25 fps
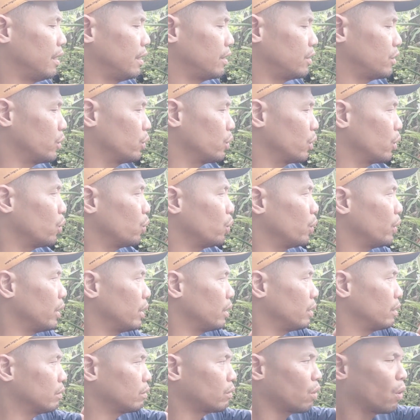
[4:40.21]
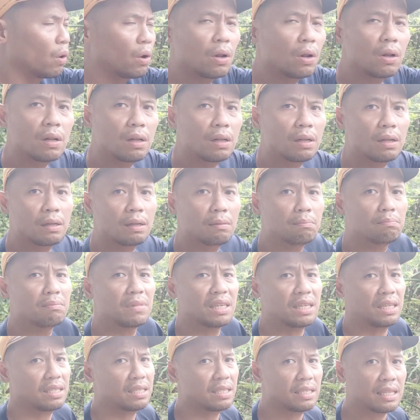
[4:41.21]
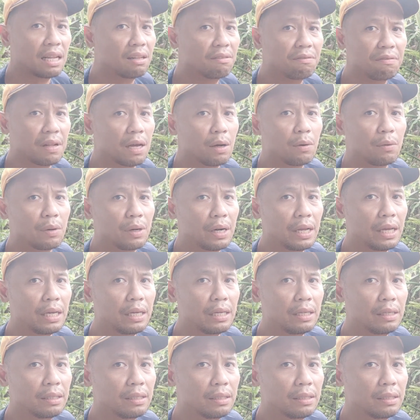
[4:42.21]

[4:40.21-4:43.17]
it's growing tall, but it's not flowering.